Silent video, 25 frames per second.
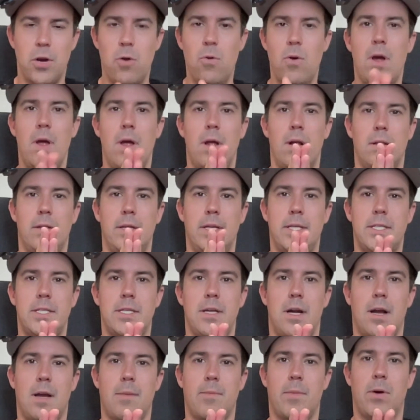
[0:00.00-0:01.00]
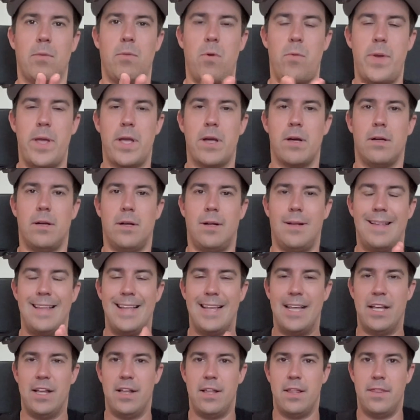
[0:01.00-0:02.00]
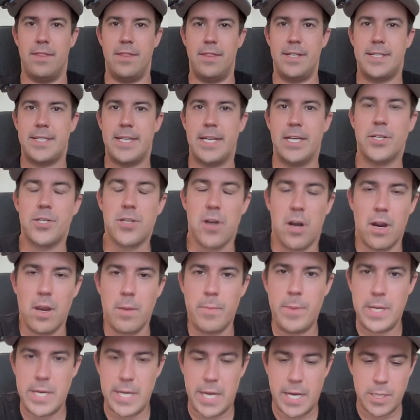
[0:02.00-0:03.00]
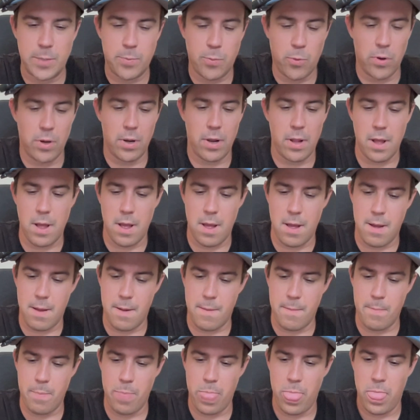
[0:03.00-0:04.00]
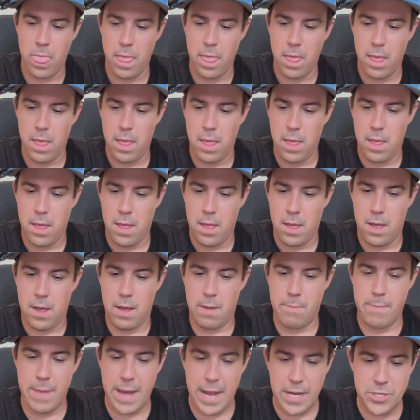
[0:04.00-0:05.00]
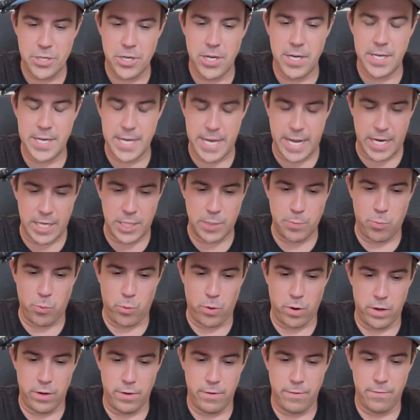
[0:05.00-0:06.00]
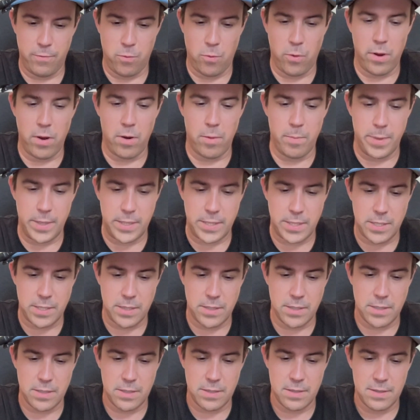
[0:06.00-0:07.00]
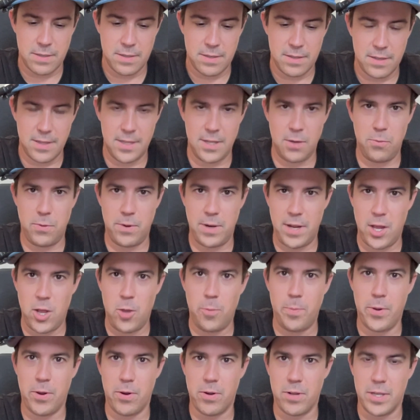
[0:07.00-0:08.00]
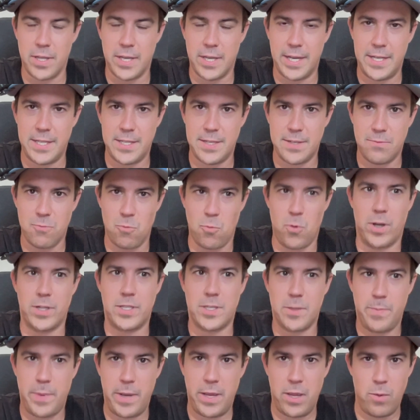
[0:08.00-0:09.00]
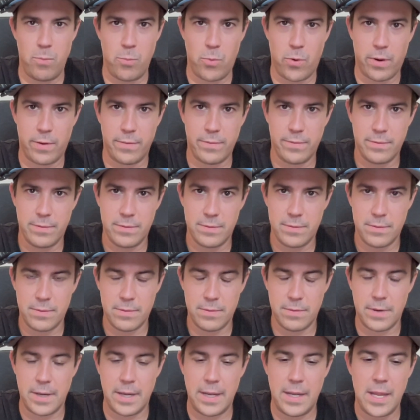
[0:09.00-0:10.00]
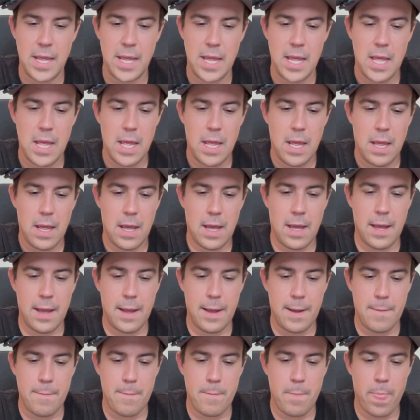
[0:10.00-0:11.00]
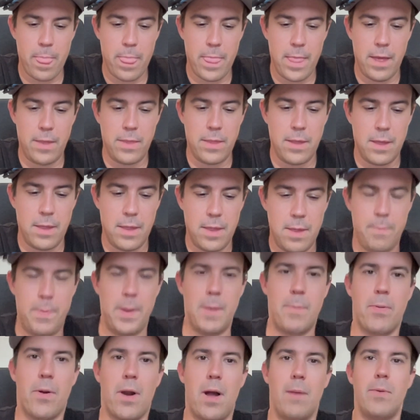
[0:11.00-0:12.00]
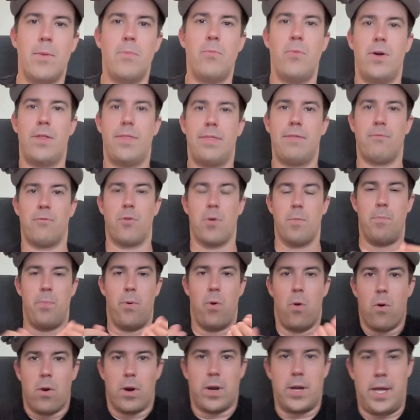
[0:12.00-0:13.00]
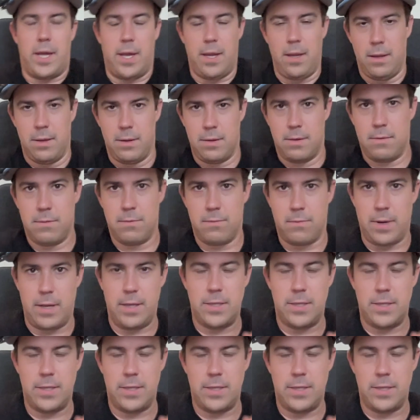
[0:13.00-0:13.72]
So let's talk about what we call the sales argument dashboard. Imagine a dashboard for your business that would help your clients want to pay you more, right? Now the big problem with reporting,